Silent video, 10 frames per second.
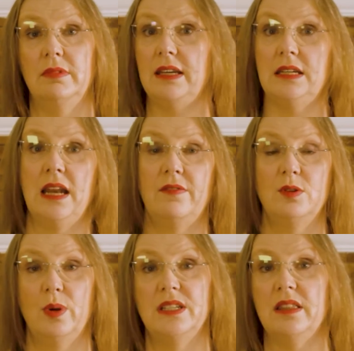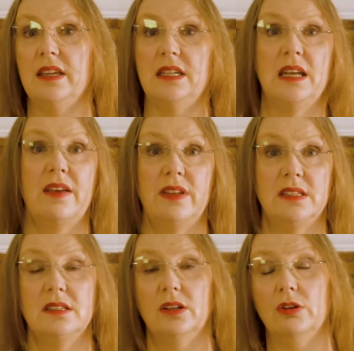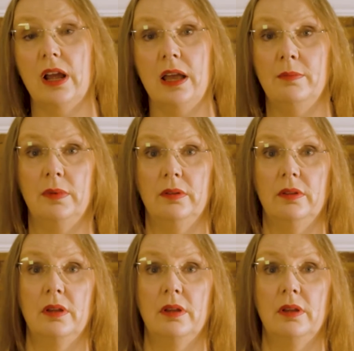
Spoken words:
They didn't have Twitter. They didn't have Instagram.